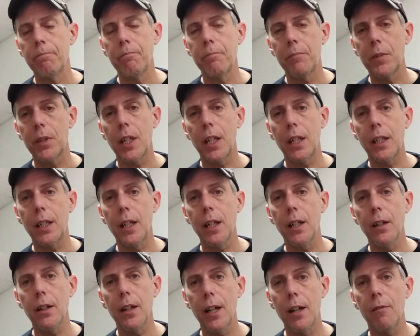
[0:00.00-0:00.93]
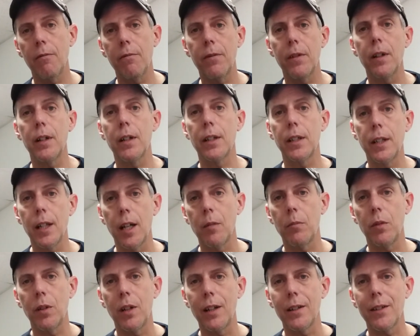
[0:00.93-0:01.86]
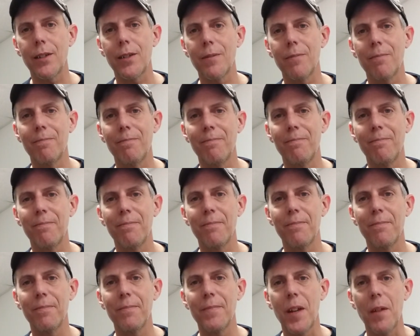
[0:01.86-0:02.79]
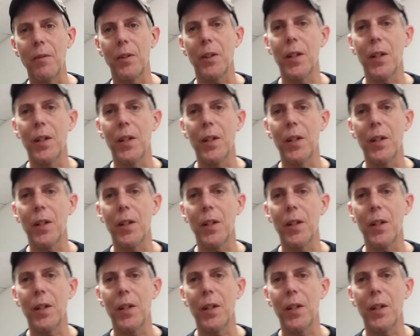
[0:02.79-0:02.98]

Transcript: Take care, have fun, and God bless. Have a good